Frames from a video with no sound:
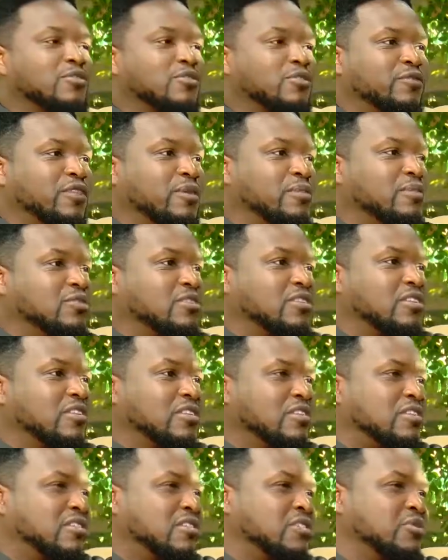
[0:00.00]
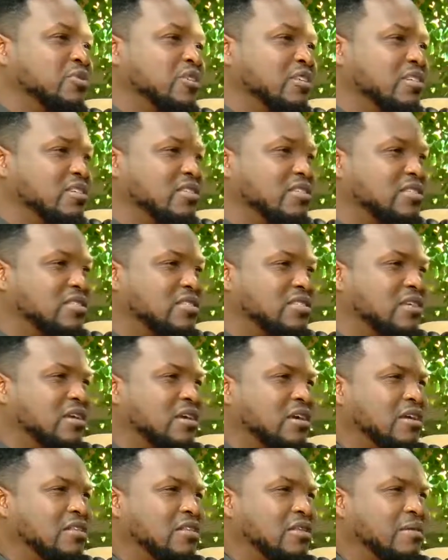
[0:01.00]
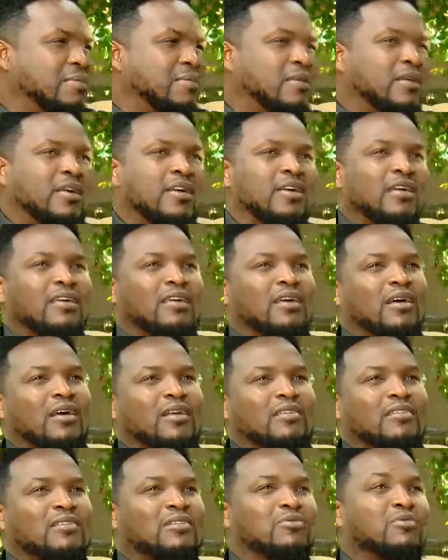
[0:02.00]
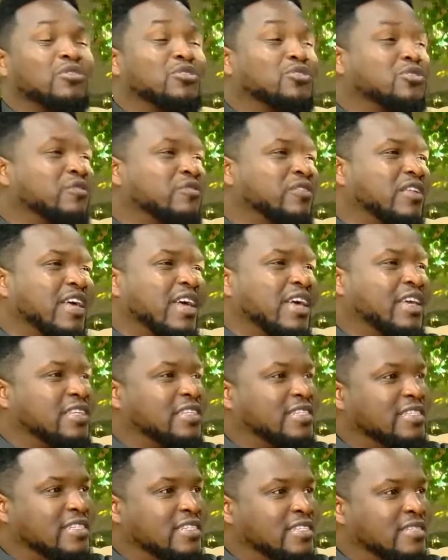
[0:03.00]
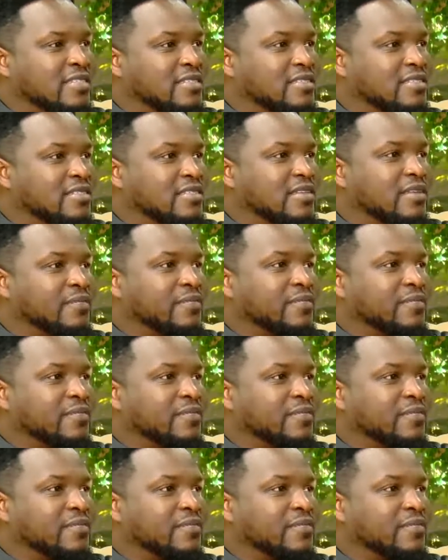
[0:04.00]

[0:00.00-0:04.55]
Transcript: of them, you see the series, they play a series of the 80s,